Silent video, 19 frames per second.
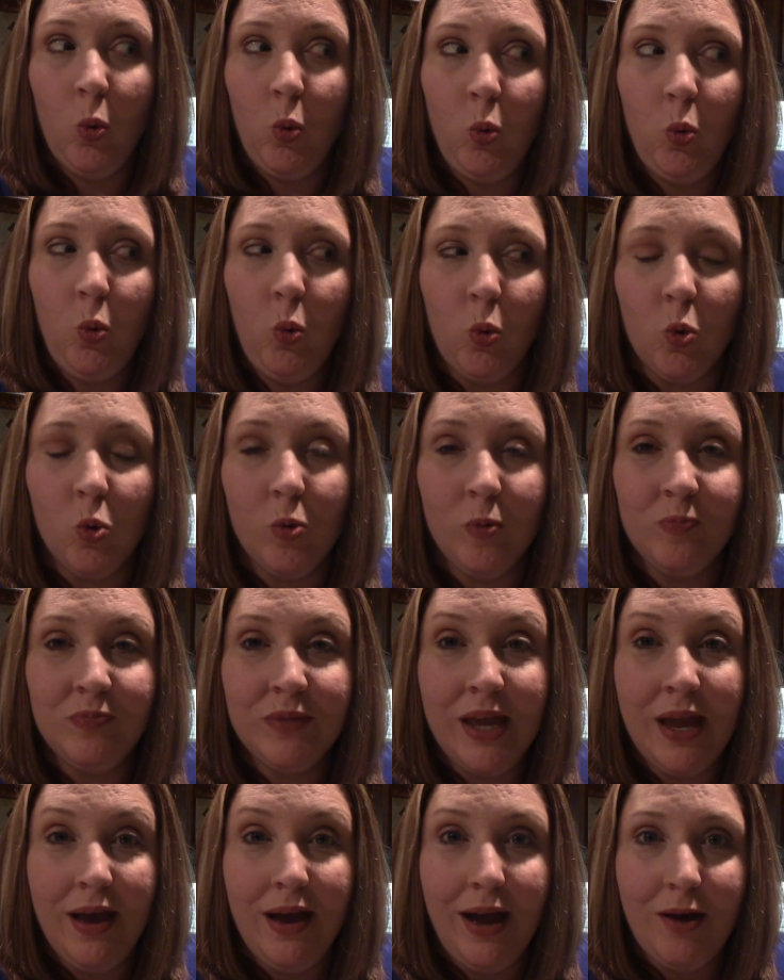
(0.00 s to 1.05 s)
Ooh,
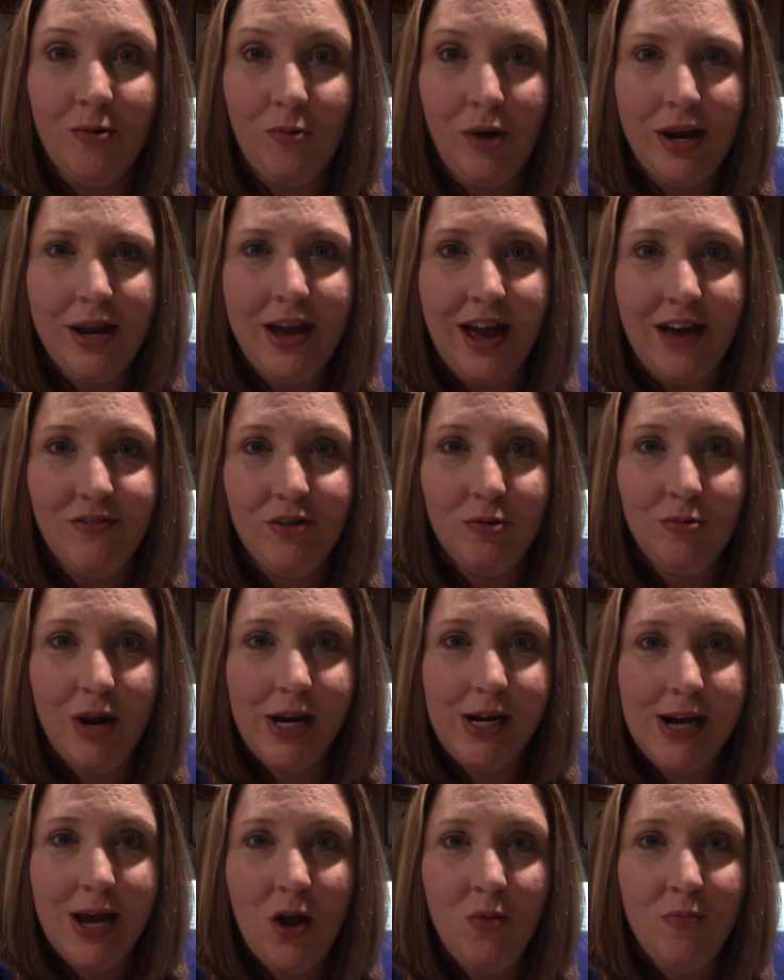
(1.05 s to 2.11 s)
I want to have it
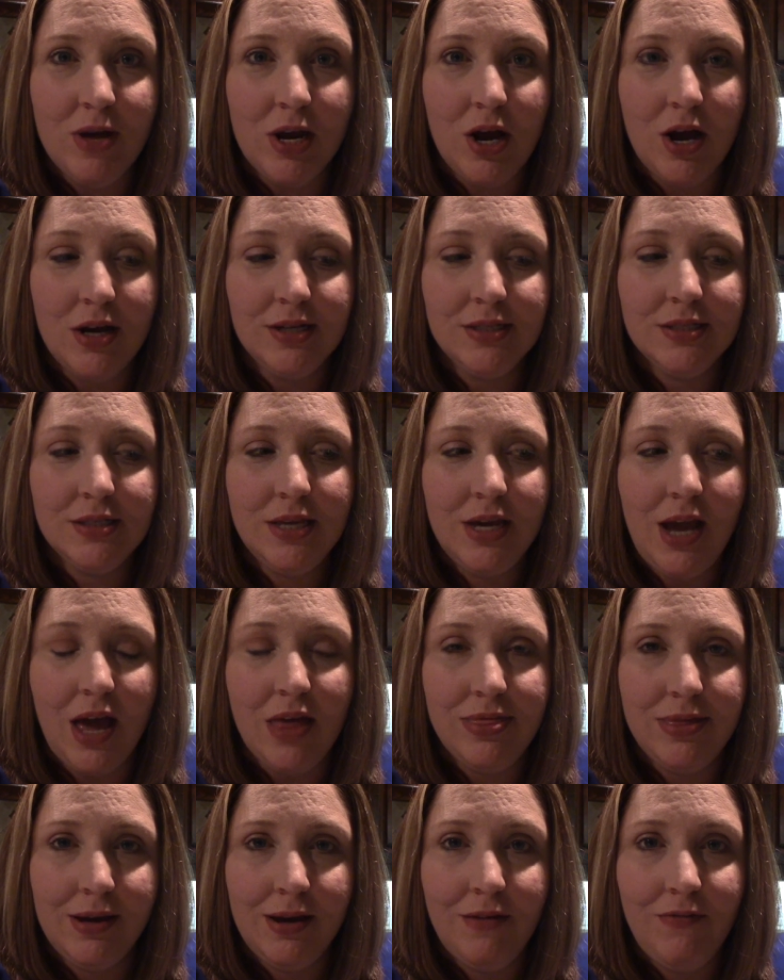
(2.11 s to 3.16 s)
right now, but honestly, I
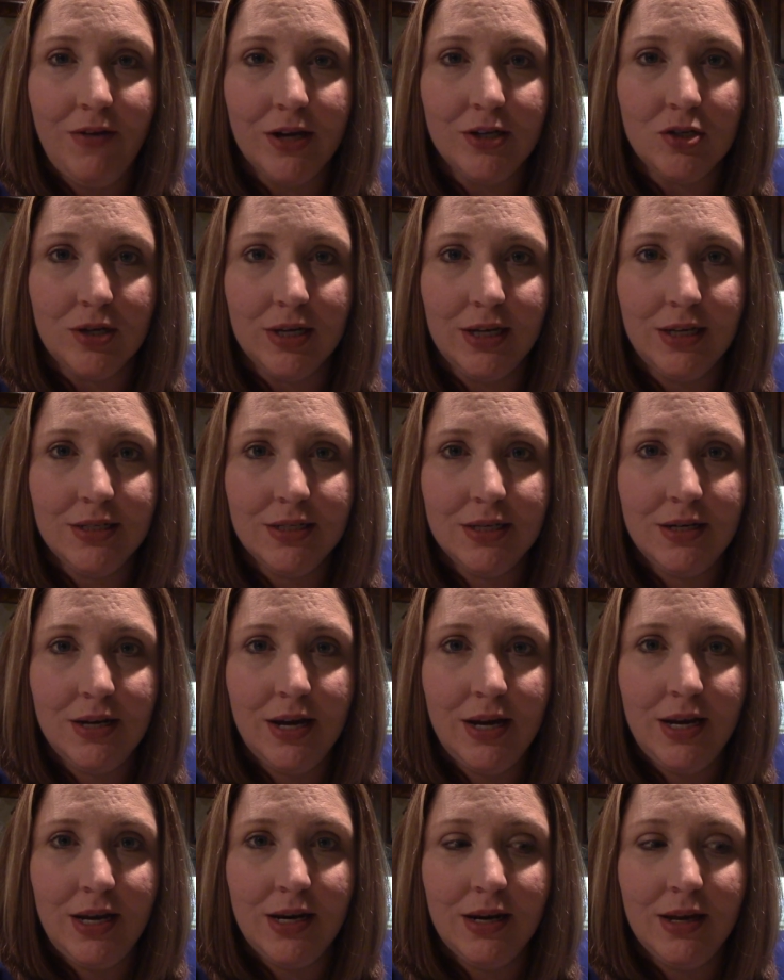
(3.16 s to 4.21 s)
think if I drink it
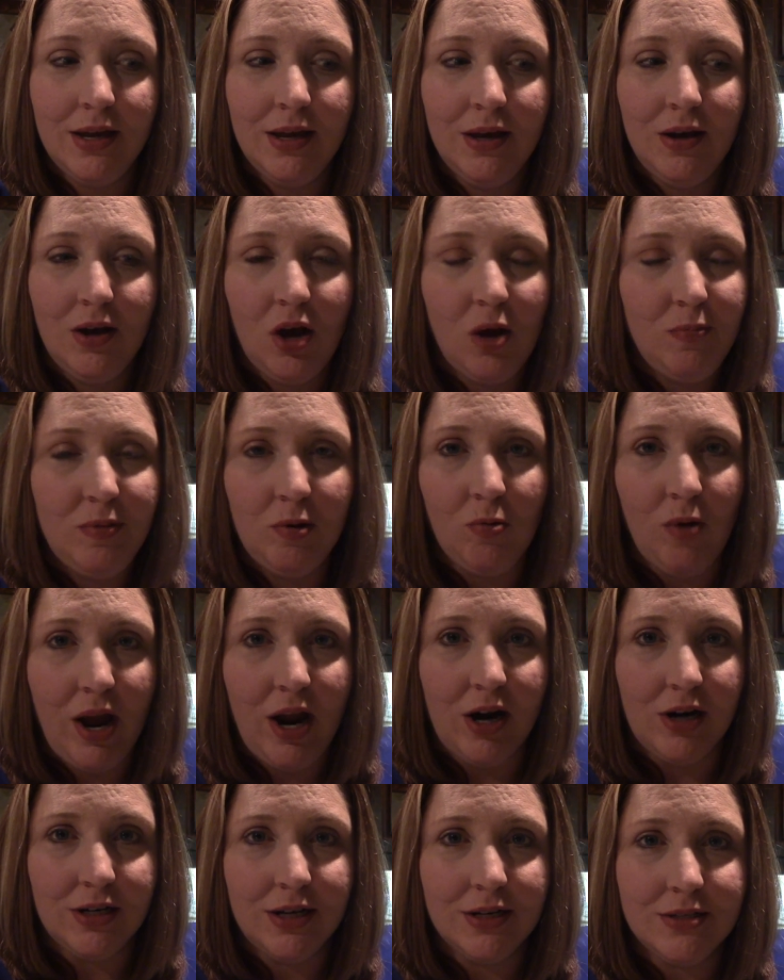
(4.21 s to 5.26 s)
tonight, I'll be
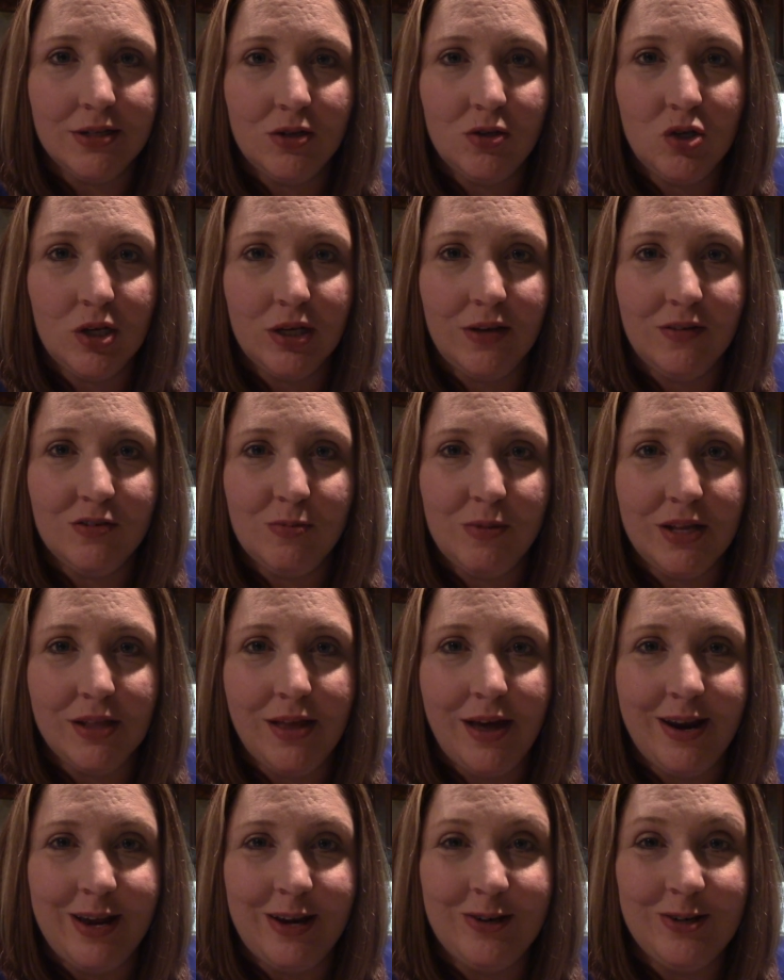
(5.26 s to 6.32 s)
wired because it usually gives me a
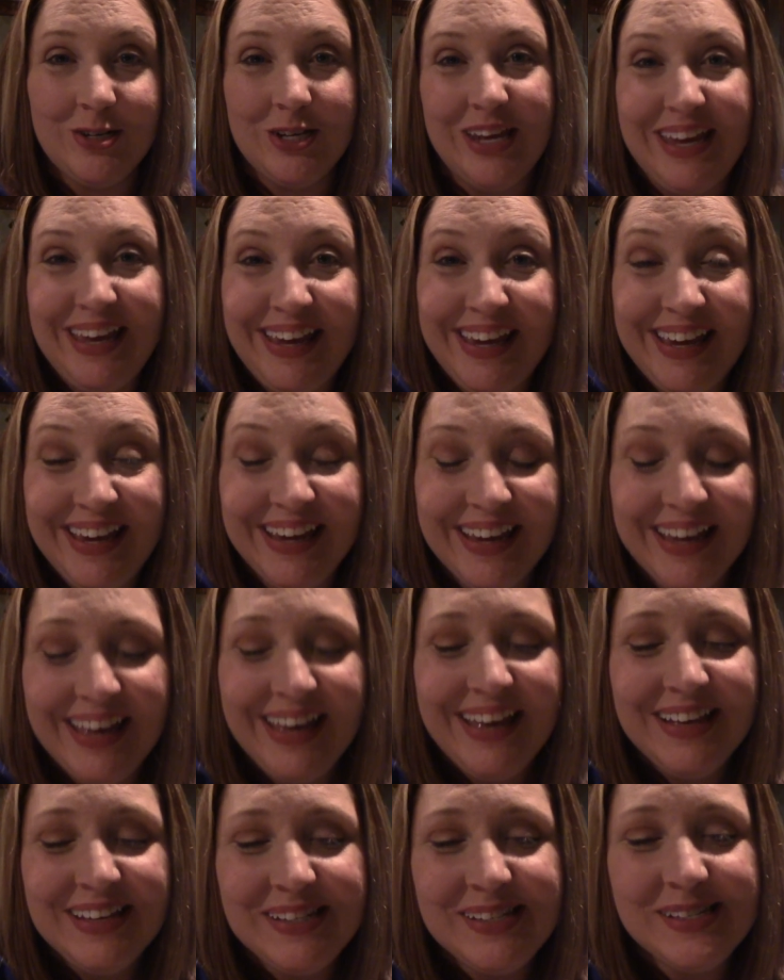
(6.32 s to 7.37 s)
lot of energy.
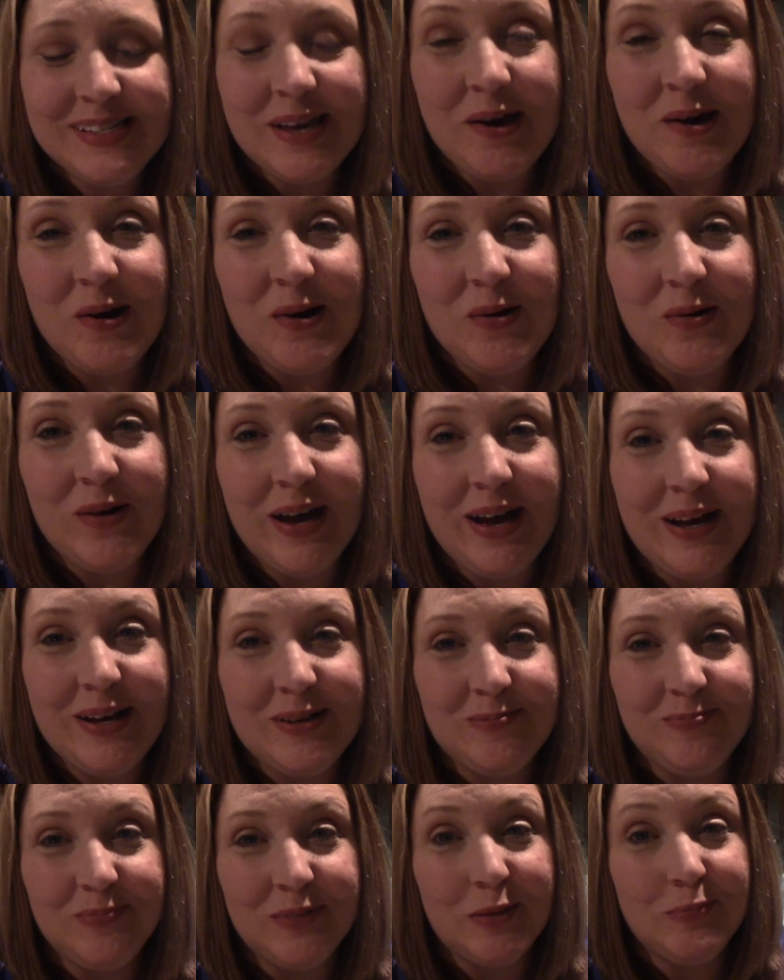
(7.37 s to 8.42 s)
So
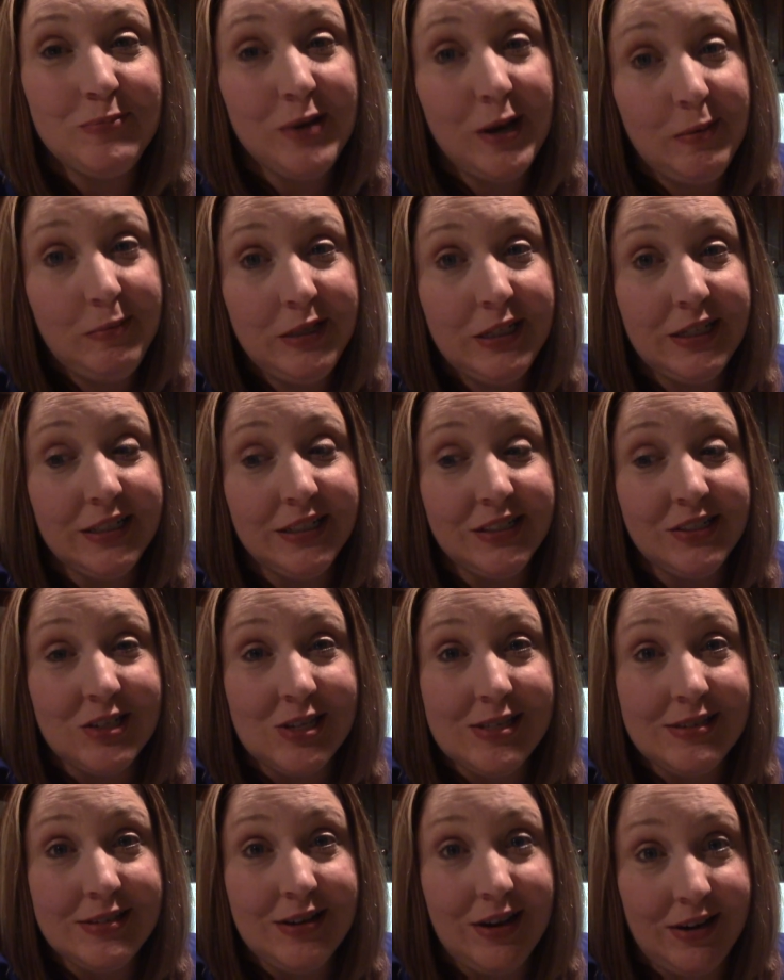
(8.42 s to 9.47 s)
I'm probably gonna
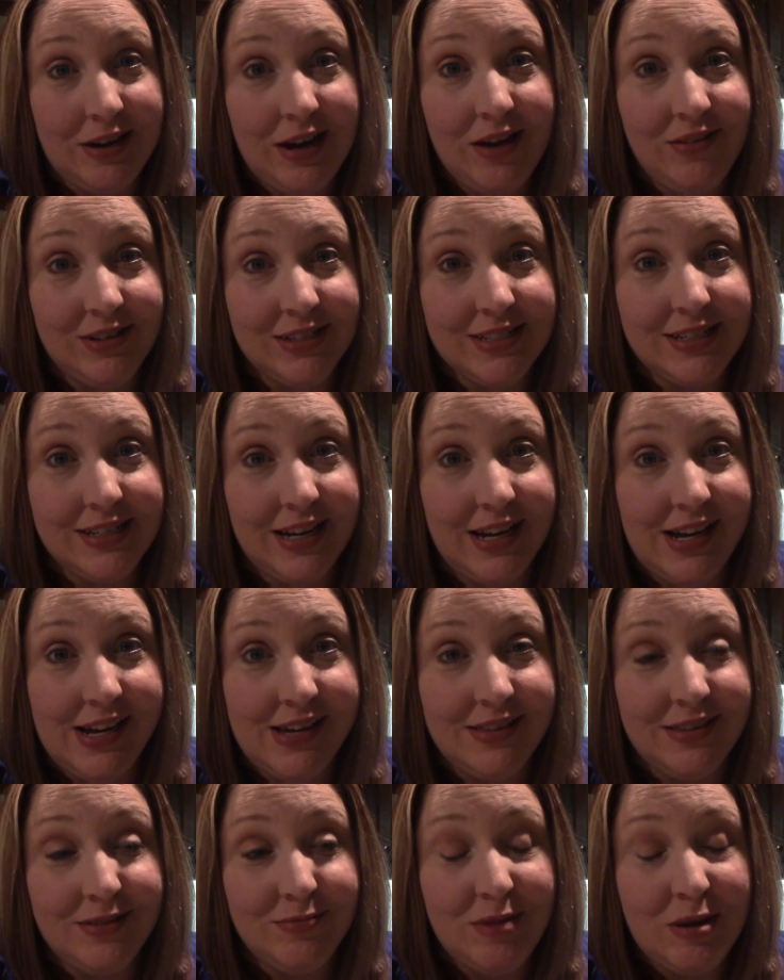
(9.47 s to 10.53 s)
just not have it today
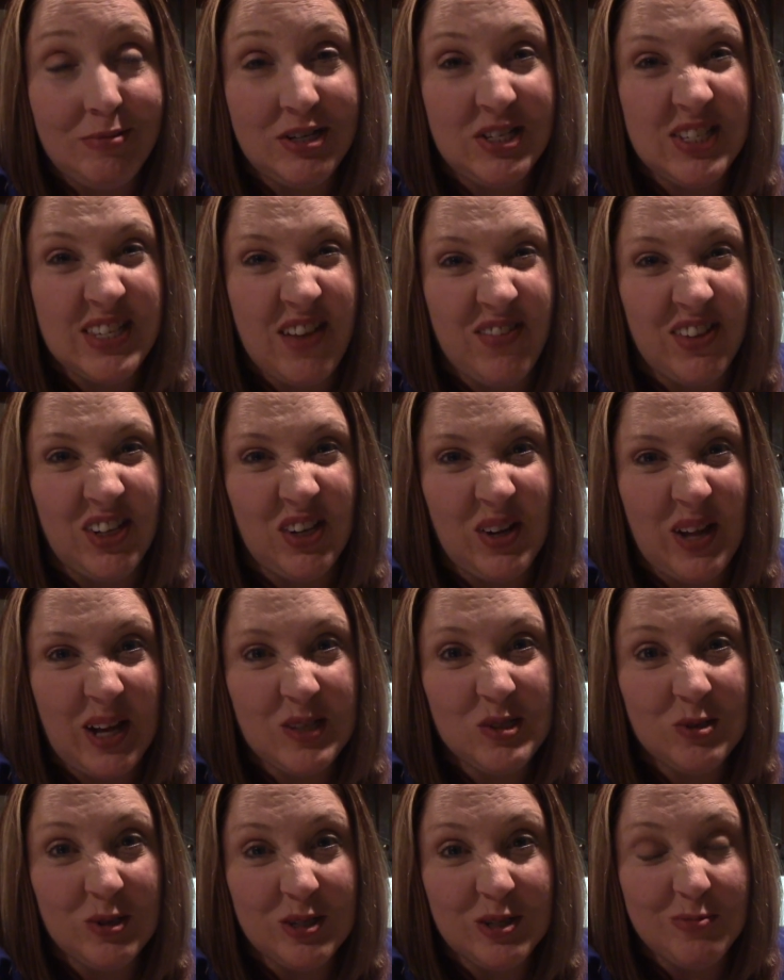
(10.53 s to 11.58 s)
and then maybe just have a little
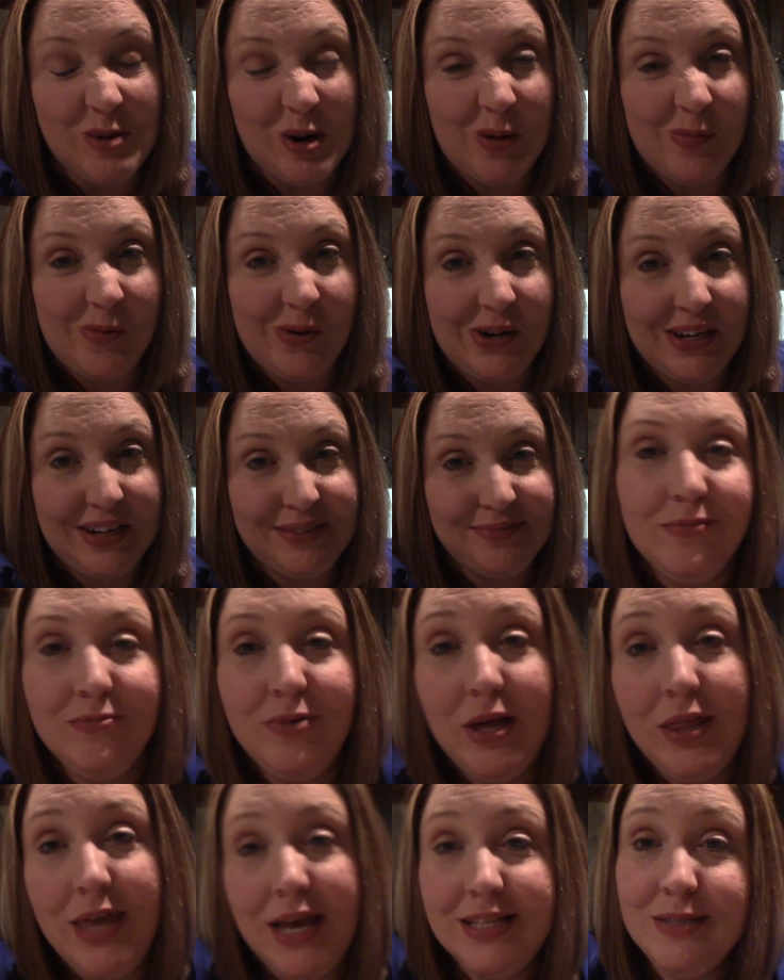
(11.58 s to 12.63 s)
extra tomorrow morning.
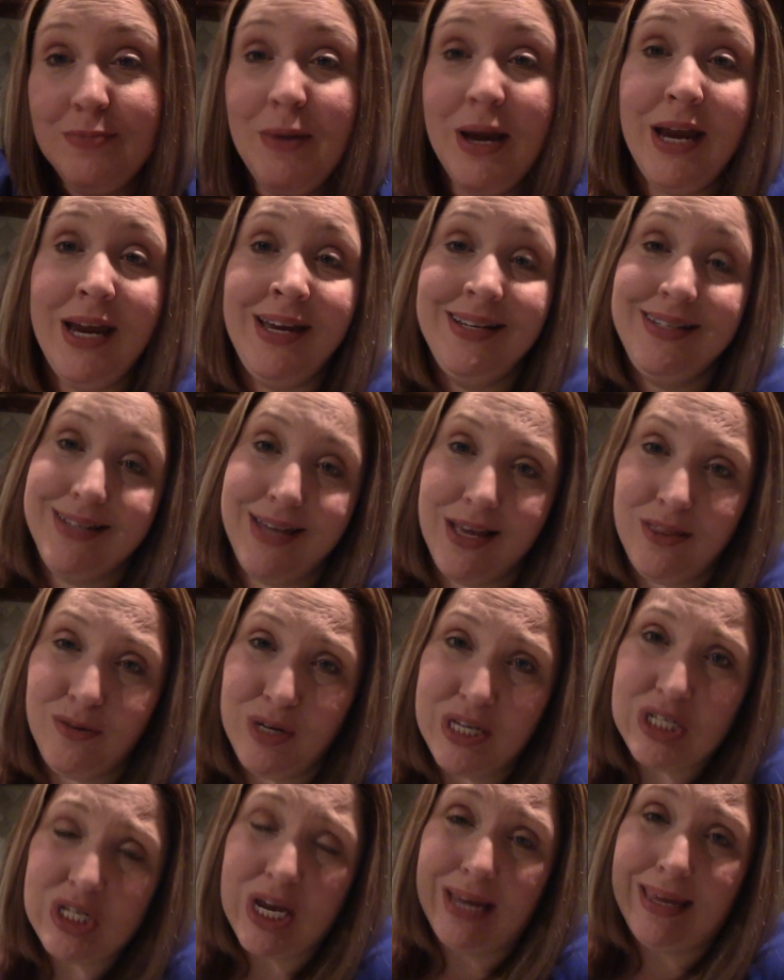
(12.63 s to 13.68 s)
Well, that's my day
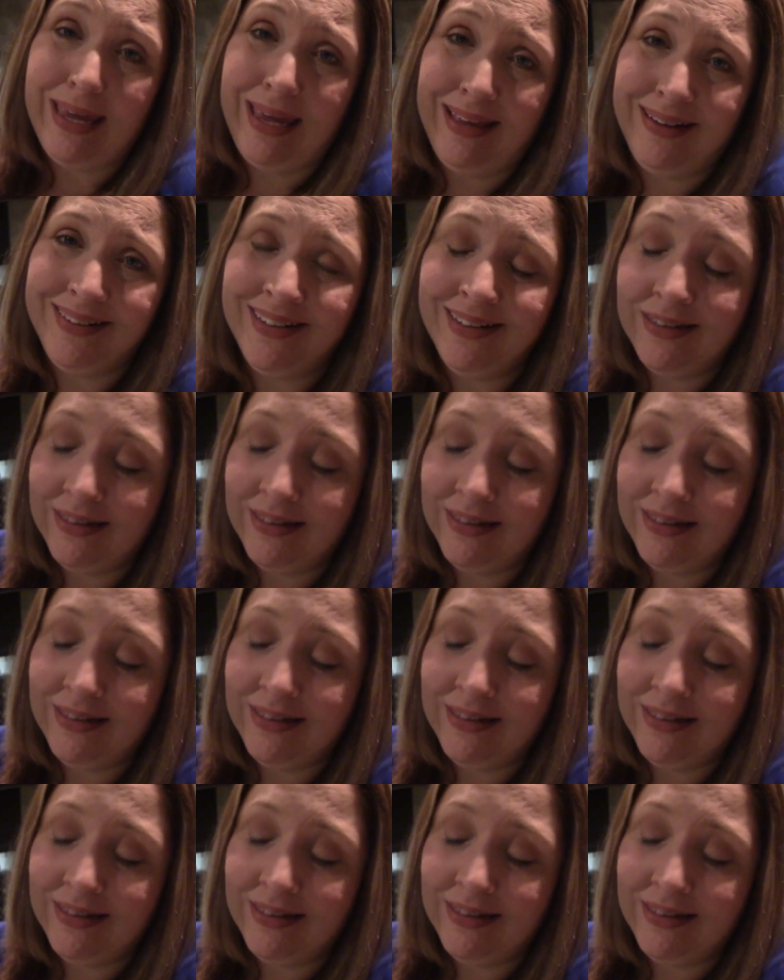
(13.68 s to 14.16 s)
3 check-in.